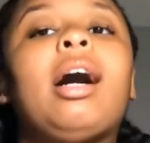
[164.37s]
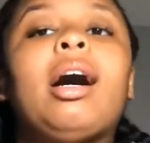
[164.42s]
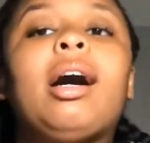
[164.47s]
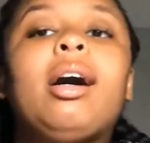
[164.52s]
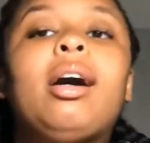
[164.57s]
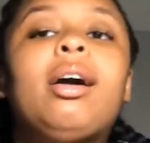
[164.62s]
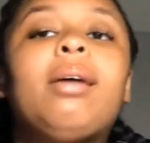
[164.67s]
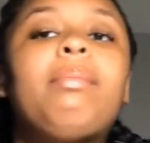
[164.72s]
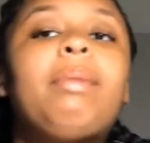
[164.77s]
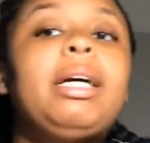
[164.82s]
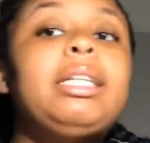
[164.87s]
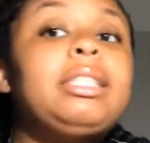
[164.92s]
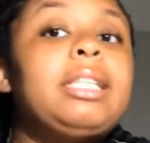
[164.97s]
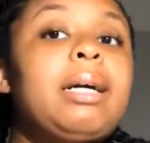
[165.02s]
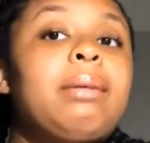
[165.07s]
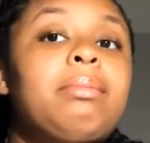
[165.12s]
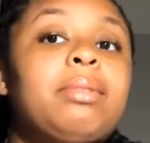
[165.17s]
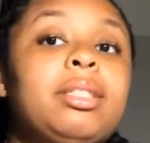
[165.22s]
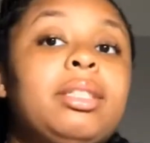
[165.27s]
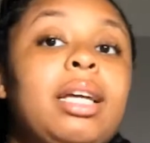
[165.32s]
My
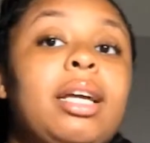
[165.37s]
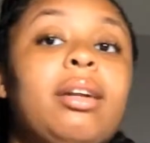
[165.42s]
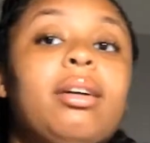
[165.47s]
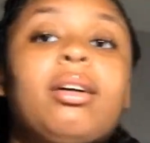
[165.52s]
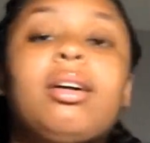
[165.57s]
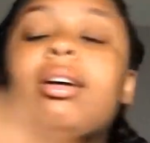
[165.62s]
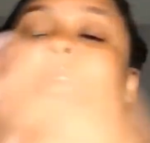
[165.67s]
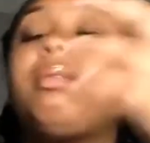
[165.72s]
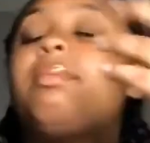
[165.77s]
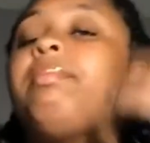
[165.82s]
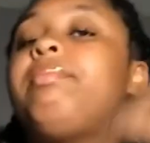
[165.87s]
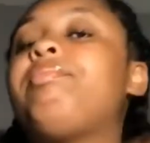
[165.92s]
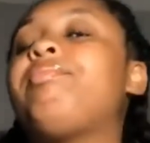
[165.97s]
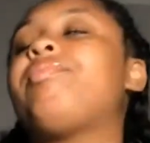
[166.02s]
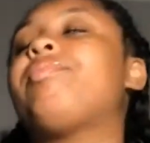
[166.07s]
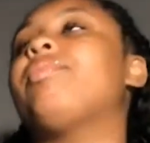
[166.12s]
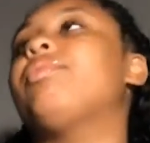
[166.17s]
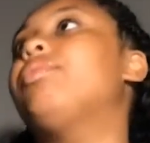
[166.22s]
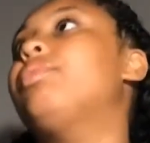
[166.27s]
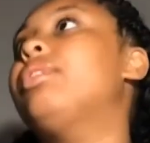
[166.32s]
job was at an
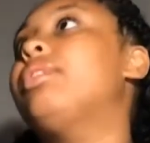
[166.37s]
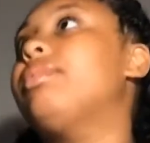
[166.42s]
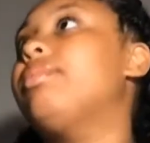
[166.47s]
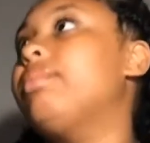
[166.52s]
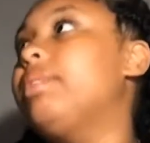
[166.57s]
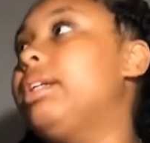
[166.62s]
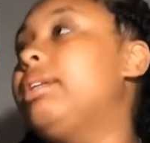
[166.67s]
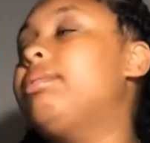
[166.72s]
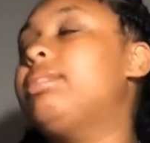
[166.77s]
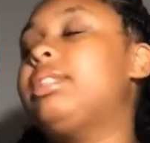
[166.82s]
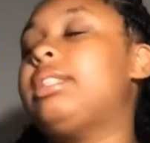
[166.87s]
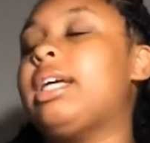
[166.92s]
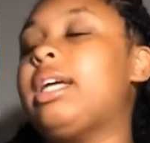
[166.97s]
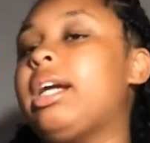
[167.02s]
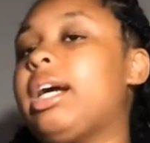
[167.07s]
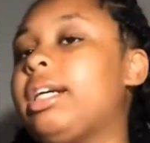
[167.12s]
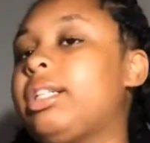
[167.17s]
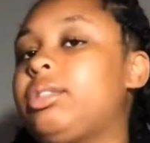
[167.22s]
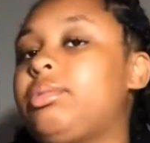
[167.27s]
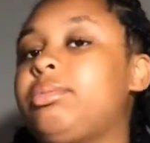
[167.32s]

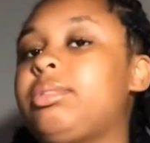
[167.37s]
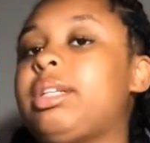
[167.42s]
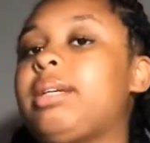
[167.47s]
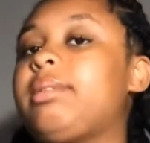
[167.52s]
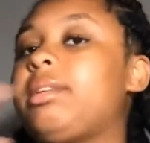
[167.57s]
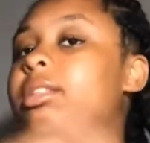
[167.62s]
ice cream shop.